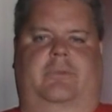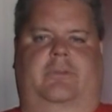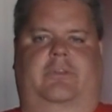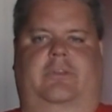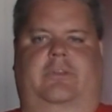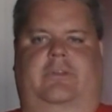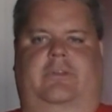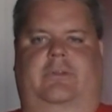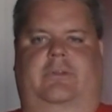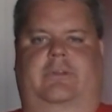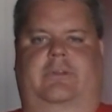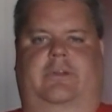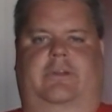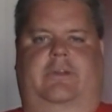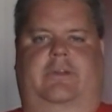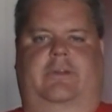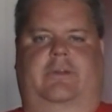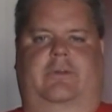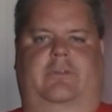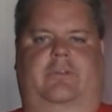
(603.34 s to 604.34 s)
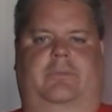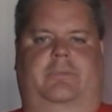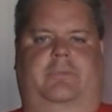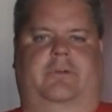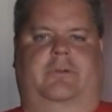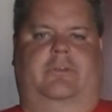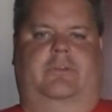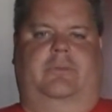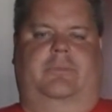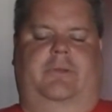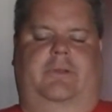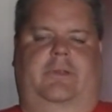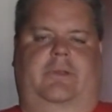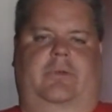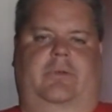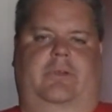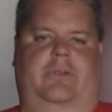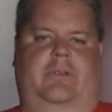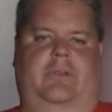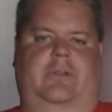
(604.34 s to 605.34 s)
mostly do talk Calgary sports on
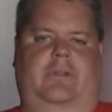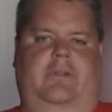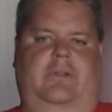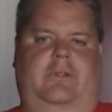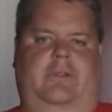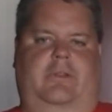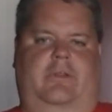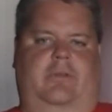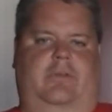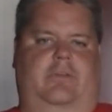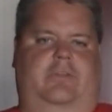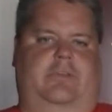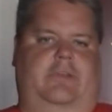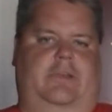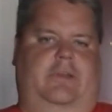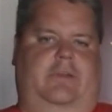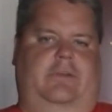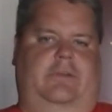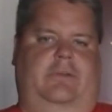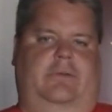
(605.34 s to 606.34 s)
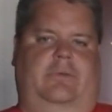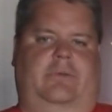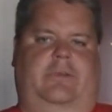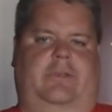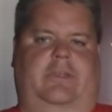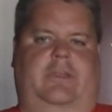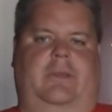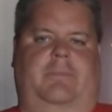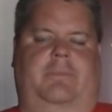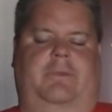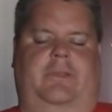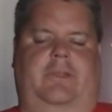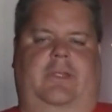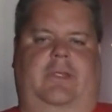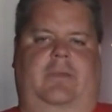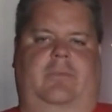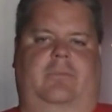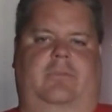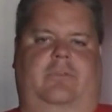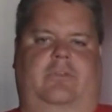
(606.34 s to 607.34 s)
my YouTube channel, you know, recapping
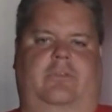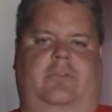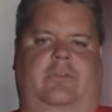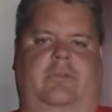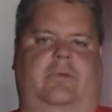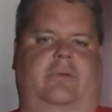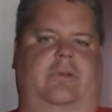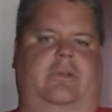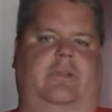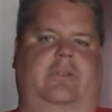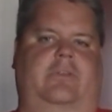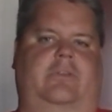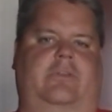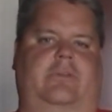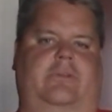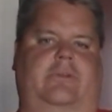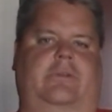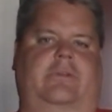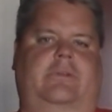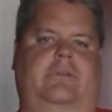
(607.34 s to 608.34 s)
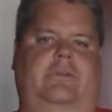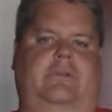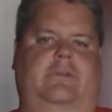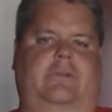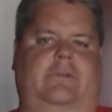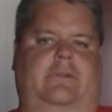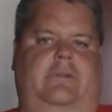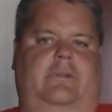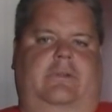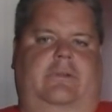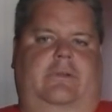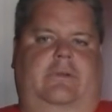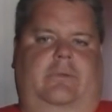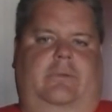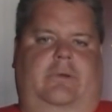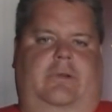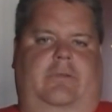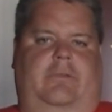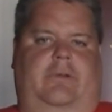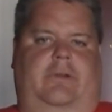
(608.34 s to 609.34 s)
games and stories or
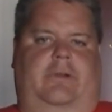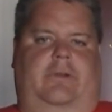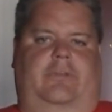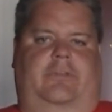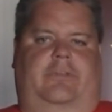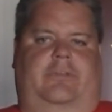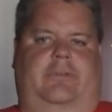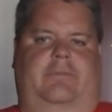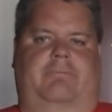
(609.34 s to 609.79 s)
whatever else.